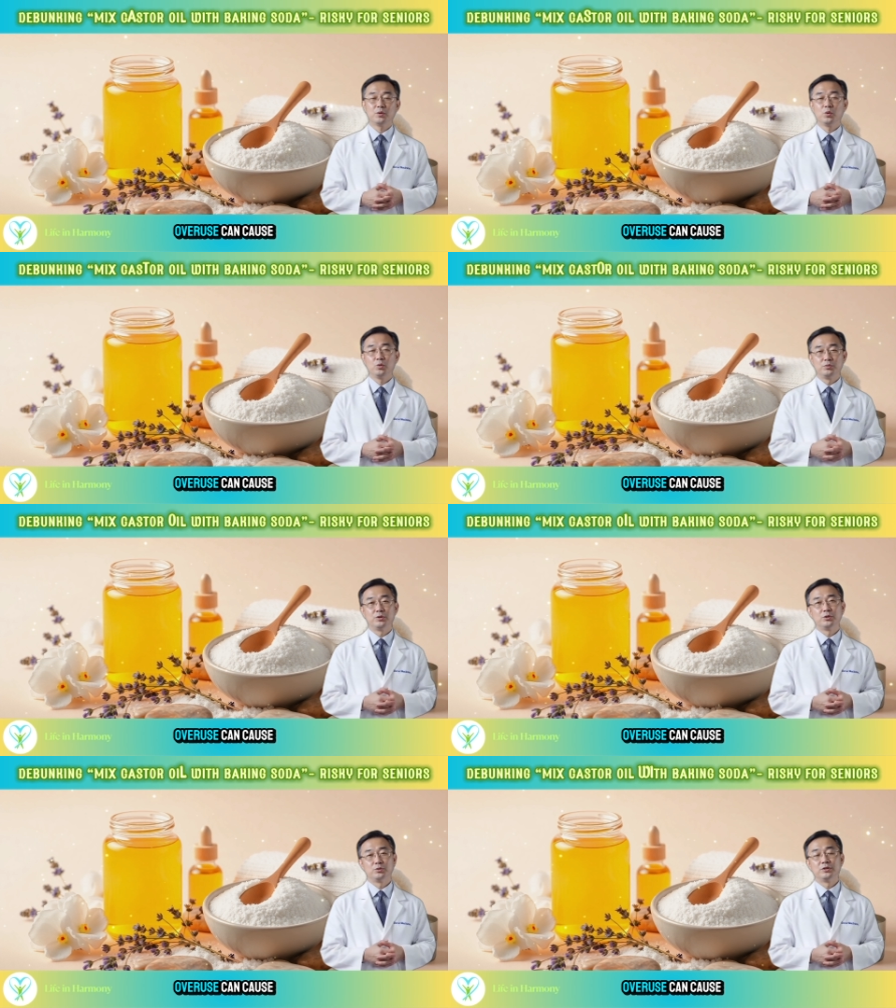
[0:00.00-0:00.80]

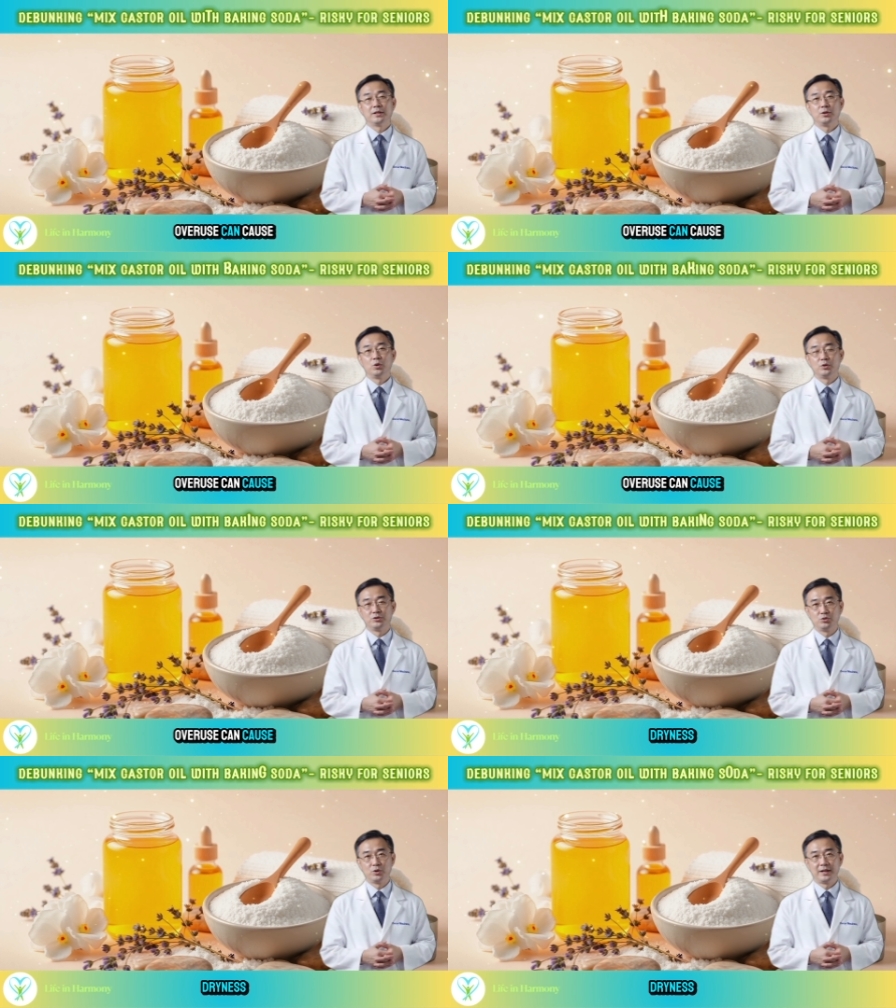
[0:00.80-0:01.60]
Overuse can cause
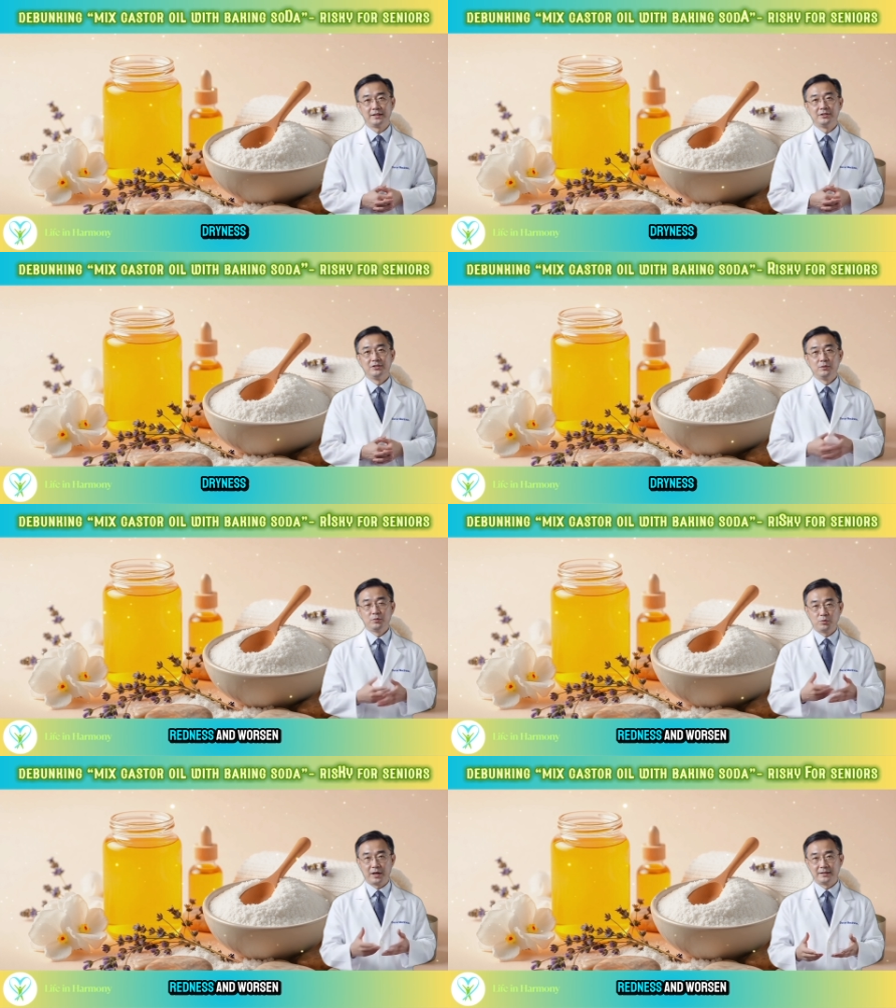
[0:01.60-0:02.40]
dryness,
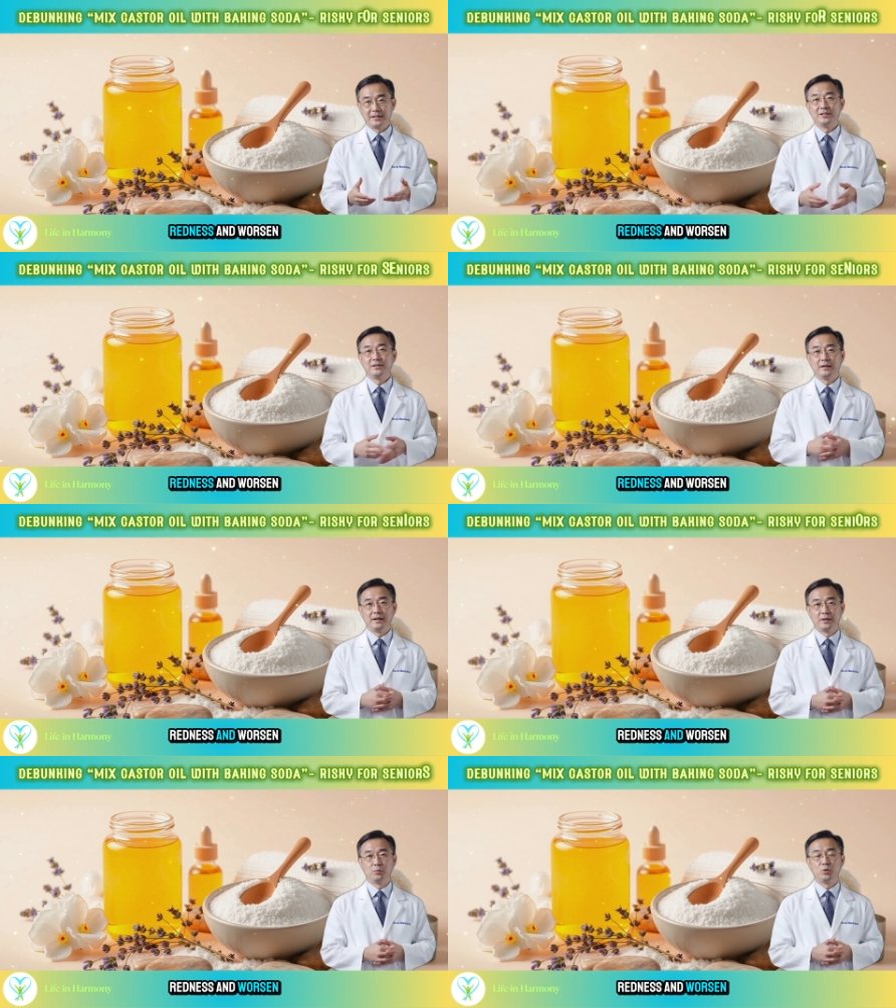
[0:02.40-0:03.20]
redness,
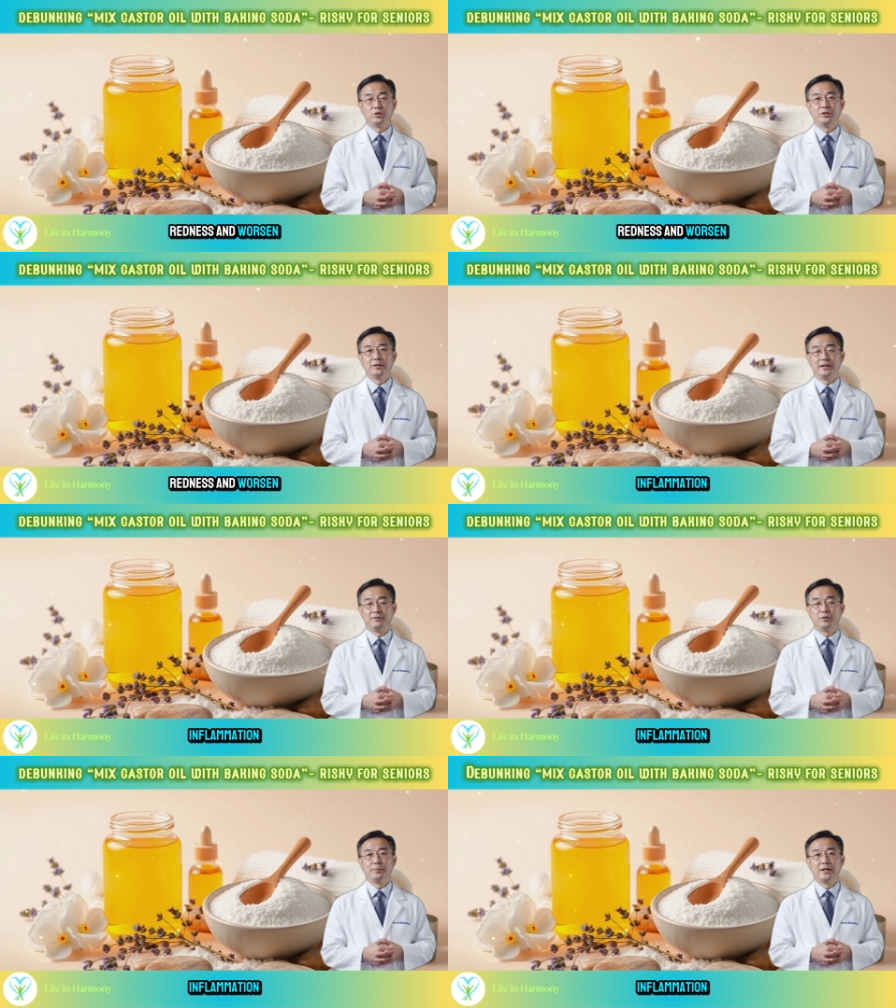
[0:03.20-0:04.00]
and worsen
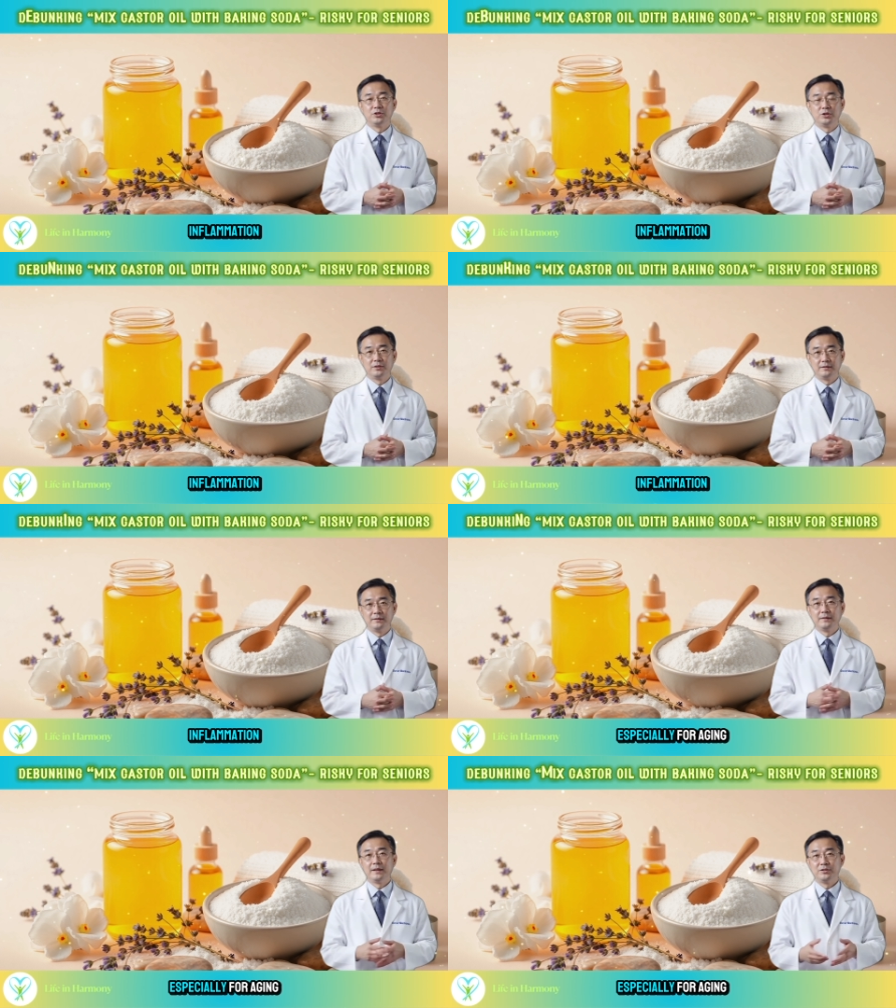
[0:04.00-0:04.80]
inflammation,
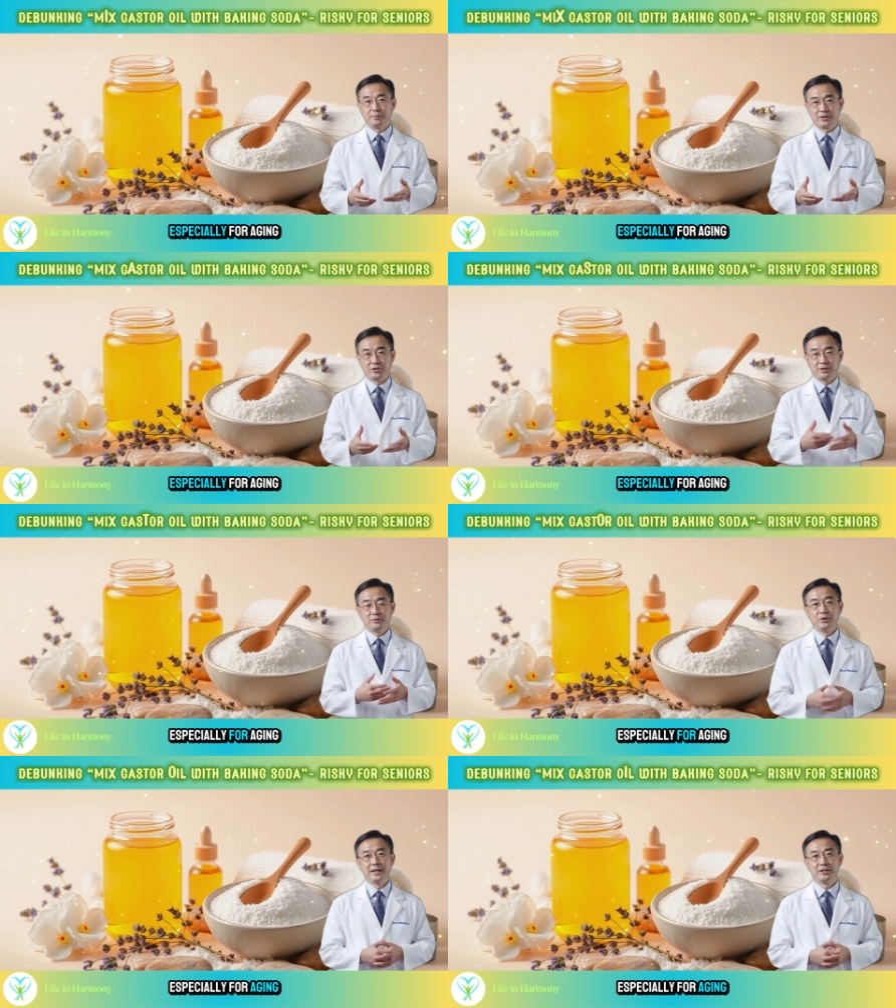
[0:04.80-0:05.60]
especially
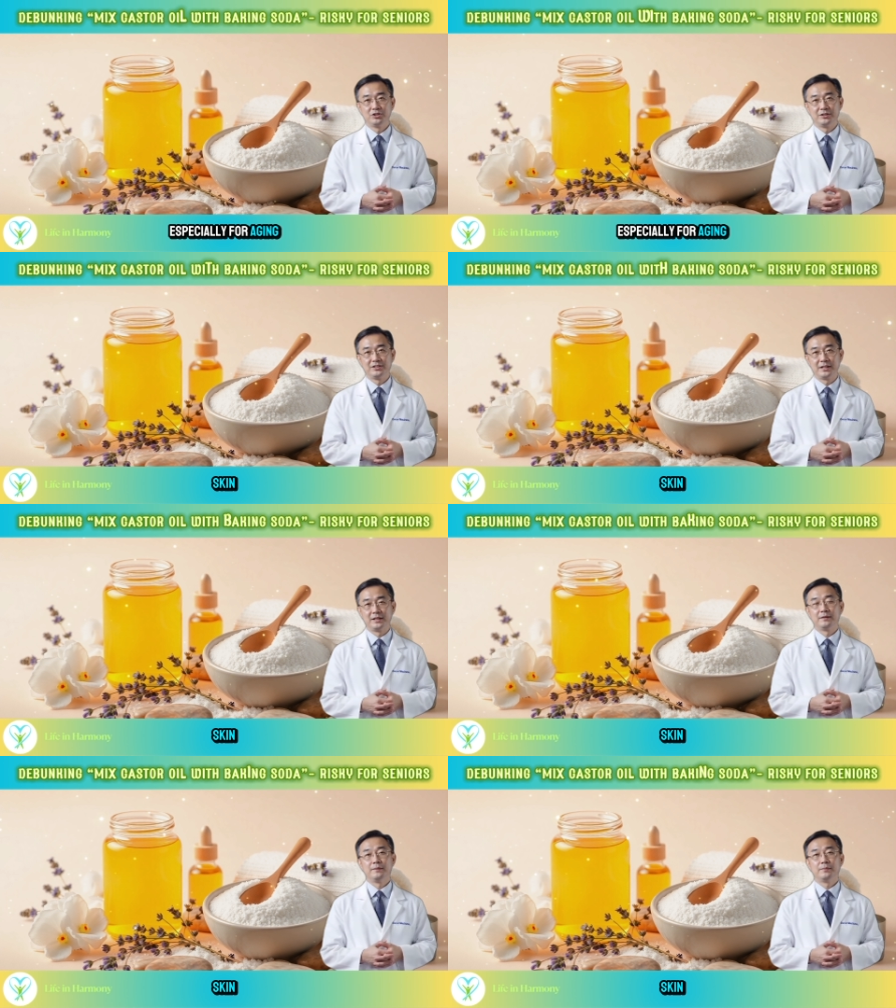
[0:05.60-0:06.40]
for aging
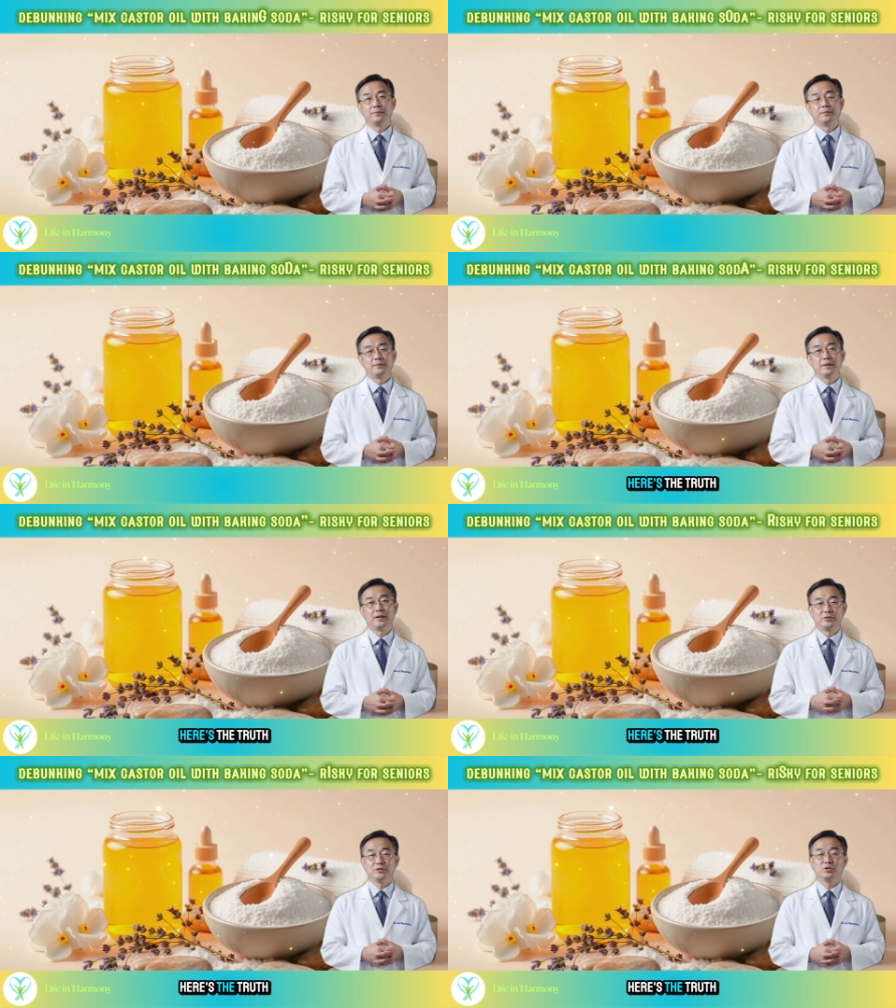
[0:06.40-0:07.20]
skin.
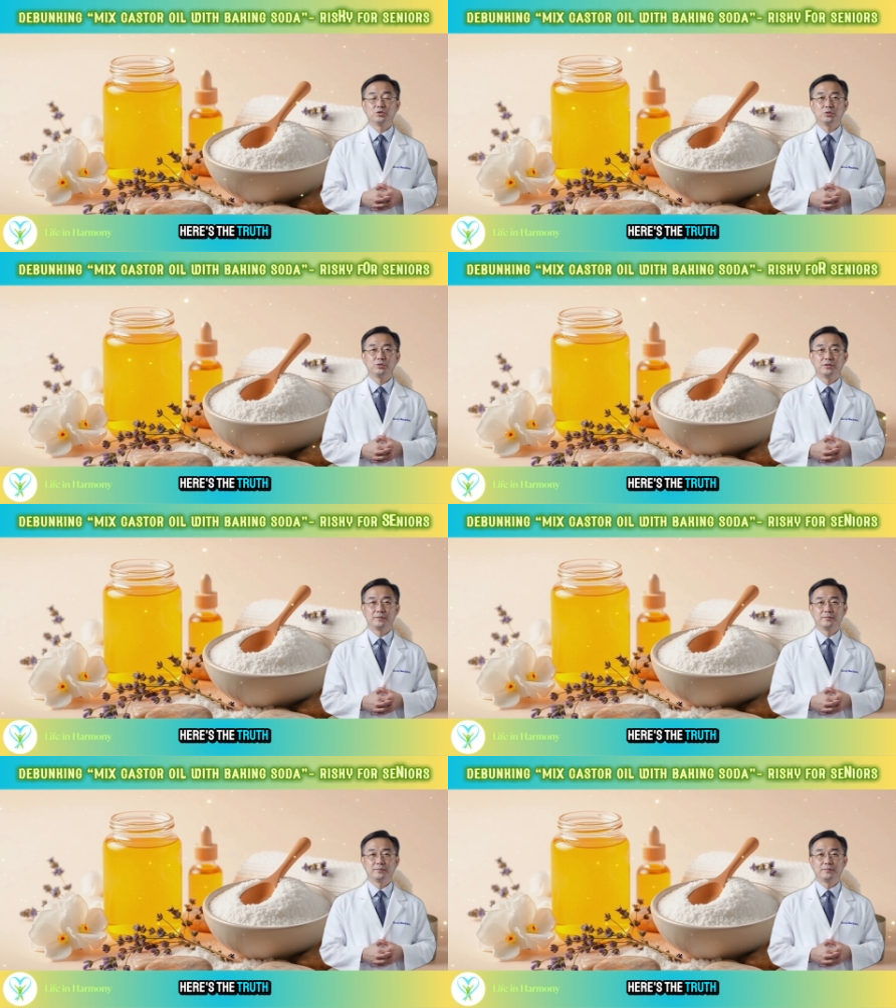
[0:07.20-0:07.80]
Here's the truth.